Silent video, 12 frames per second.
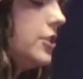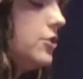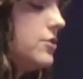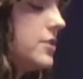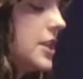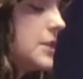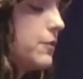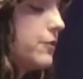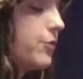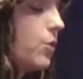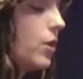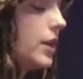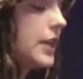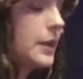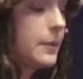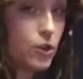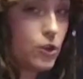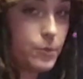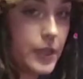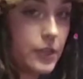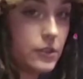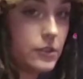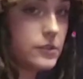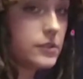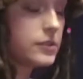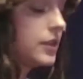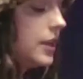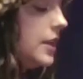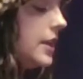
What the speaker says: use this before chemical peels,